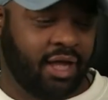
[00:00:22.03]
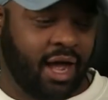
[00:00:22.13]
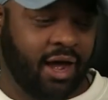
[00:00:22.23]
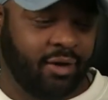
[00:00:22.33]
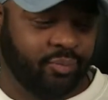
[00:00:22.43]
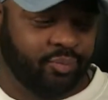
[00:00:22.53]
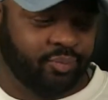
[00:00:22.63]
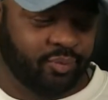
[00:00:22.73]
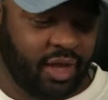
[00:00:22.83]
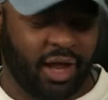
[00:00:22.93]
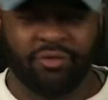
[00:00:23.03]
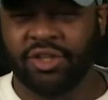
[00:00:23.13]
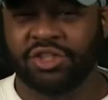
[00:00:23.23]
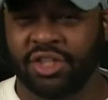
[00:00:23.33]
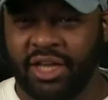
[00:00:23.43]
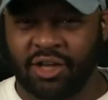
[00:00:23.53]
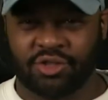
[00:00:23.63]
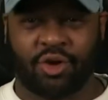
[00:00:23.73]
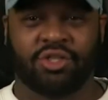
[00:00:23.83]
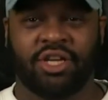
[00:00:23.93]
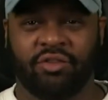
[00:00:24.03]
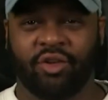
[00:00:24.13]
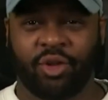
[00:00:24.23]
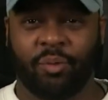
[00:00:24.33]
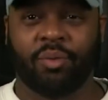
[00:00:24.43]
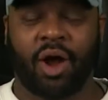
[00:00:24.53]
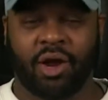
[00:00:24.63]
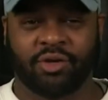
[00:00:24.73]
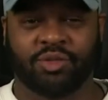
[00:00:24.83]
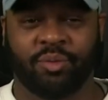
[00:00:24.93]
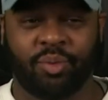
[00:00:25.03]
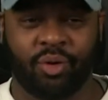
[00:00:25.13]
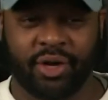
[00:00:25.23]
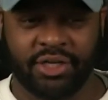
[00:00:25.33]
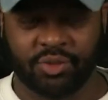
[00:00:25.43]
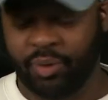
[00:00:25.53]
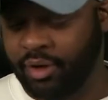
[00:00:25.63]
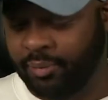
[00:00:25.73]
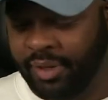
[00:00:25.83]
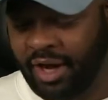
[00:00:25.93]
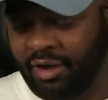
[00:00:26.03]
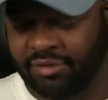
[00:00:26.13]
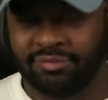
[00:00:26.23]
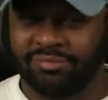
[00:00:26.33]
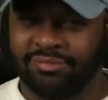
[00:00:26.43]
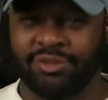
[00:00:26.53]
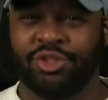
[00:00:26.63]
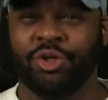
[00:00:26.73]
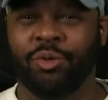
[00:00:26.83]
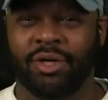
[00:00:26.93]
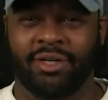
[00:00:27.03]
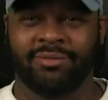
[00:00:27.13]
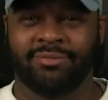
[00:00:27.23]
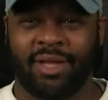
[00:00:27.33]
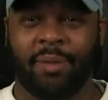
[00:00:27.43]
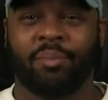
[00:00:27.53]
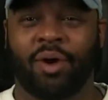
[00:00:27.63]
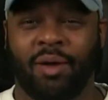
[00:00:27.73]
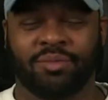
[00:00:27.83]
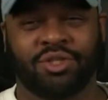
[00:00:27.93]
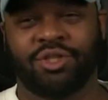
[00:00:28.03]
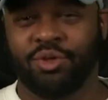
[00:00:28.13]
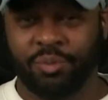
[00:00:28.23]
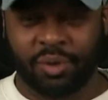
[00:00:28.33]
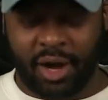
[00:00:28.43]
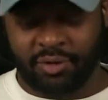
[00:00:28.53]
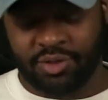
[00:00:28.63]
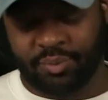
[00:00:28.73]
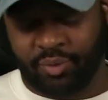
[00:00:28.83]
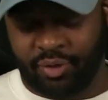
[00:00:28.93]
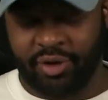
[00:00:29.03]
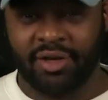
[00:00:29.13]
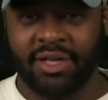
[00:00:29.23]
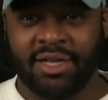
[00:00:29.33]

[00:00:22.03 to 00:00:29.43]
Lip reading: Eventually, I'll start to give a little progress report as well, but I'll do a impromptu progress report